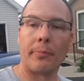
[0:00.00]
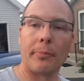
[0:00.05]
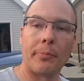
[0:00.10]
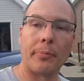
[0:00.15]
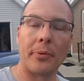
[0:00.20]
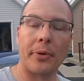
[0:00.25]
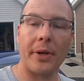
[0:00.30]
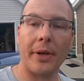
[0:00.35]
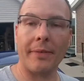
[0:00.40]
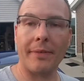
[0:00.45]

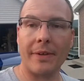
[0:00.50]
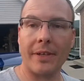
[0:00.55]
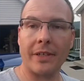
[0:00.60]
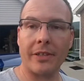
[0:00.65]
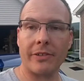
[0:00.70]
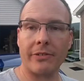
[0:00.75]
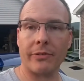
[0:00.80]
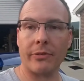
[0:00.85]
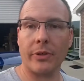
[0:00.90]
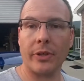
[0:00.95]

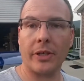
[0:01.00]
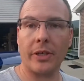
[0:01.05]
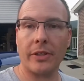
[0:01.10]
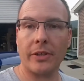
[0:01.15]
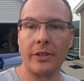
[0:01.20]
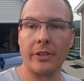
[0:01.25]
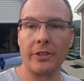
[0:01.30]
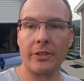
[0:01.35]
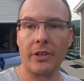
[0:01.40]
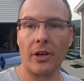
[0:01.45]
Previously,
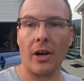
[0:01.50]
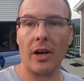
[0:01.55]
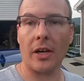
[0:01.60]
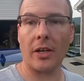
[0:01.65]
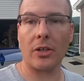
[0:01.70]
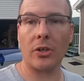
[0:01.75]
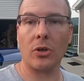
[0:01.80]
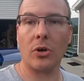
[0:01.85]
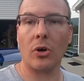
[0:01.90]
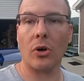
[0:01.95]
the
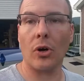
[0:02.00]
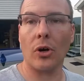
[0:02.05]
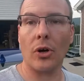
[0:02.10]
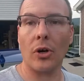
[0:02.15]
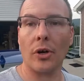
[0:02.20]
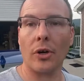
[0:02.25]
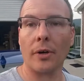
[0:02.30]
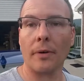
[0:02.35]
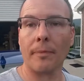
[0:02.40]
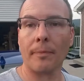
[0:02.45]
stock
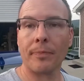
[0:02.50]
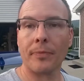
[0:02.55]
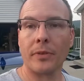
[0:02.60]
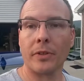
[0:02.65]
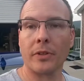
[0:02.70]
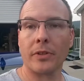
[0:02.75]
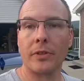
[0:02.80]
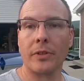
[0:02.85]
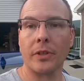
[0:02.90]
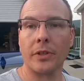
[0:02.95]
car,
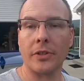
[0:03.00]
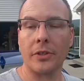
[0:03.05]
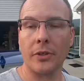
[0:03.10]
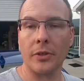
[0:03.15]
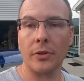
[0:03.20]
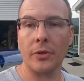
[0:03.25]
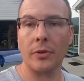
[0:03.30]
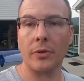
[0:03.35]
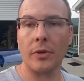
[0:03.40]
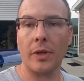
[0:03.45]
the
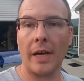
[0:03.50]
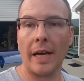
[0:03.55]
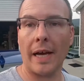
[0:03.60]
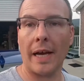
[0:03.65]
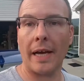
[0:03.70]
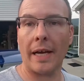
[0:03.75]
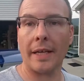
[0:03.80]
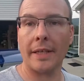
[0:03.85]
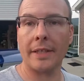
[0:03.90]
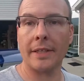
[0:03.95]
tune,
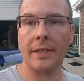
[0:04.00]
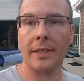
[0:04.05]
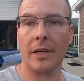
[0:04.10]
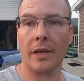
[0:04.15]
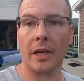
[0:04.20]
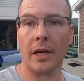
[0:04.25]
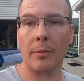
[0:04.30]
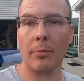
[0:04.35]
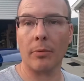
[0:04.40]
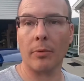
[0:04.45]
had
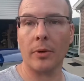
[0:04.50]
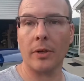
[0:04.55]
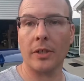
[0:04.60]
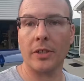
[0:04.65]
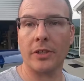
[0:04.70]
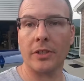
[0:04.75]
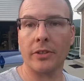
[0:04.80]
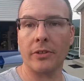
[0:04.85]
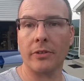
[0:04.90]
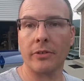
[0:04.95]
a couple
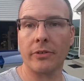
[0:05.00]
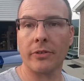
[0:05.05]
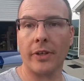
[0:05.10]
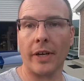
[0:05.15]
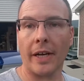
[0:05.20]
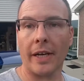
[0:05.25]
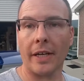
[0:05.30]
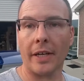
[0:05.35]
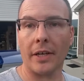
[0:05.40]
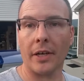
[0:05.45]
issues that
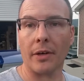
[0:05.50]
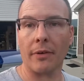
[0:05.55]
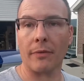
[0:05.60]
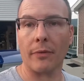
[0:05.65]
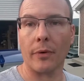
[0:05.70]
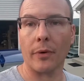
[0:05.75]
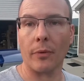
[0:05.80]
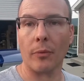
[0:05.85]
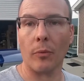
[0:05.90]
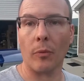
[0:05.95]
I didn't care
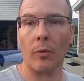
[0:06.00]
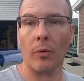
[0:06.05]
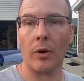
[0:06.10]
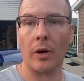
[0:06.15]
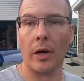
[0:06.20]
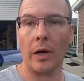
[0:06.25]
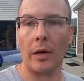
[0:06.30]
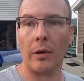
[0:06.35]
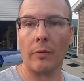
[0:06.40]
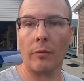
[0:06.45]
for.
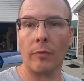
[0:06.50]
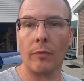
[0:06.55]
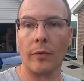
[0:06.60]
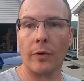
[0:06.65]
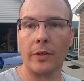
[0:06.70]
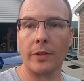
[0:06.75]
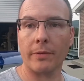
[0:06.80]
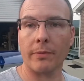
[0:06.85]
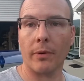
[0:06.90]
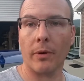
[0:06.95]

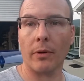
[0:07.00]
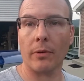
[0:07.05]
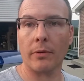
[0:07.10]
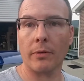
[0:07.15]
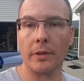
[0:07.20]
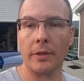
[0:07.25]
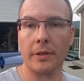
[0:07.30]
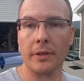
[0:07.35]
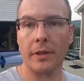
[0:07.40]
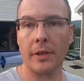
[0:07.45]
First of all,
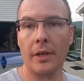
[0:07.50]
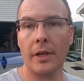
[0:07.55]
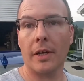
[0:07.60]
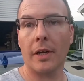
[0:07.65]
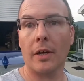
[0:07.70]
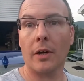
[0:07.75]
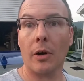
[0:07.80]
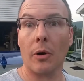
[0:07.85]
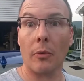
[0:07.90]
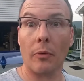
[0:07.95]
there
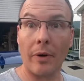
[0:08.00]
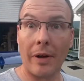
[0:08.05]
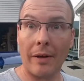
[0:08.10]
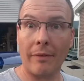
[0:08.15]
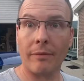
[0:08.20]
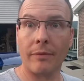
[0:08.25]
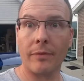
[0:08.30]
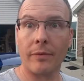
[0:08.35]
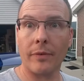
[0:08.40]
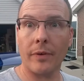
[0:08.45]
was
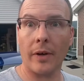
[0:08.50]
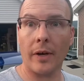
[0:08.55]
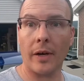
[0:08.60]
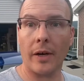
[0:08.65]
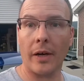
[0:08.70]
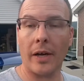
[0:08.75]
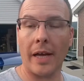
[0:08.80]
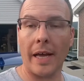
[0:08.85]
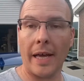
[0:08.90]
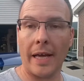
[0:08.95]
rev
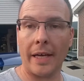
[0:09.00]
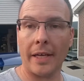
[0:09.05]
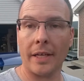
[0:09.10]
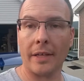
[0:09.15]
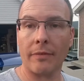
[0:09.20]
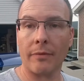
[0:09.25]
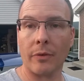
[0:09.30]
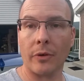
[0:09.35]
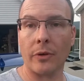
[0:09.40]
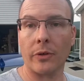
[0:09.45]
hang
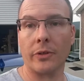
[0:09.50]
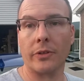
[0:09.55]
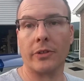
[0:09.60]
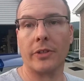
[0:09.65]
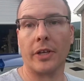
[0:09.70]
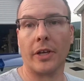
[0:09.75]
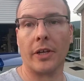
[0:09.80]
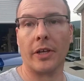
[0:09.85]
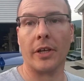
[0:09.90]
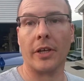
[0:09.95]
in first and
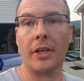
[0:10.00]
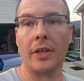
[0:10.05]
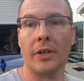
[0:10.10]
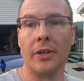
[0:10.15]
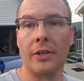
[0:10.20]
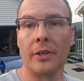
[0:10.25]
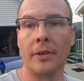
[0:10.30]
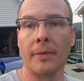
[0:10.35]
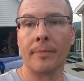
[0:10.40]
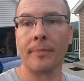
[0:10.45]
second
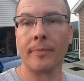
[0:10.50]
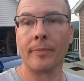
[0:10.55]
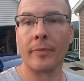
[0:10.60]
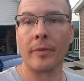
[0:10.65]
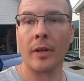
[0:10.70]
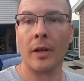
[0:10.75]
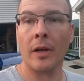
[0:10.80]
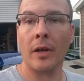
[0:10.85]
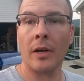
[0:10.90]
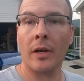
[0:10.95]
gear.
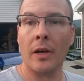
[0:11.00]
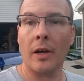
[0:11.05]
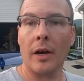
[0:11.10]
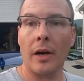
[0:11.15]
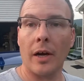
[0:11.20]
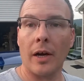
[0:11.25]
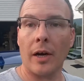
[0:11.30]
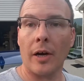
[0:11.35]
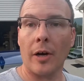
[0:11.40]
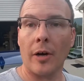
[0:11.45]

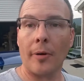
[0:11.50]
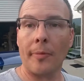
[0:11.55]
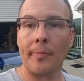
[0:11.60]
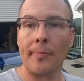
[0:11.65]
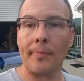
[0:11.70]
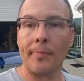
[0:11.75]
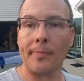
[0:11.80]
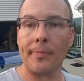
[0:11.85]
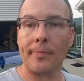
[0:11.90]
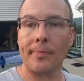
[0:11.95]

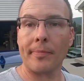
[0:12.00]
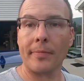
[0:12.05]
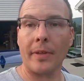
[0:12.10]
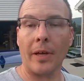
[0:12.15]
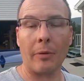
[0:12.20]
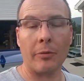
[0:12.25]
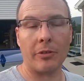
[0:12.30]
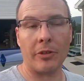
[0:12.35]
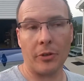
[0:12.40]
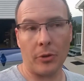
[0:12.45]

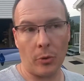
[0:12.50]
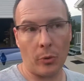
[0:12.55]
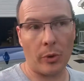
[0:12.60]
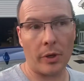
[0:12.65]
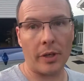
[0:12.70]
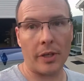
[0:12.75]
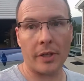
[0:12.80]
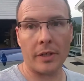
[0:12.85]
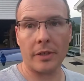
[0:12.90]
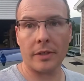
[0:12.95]
That was
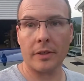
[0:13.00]
annoying.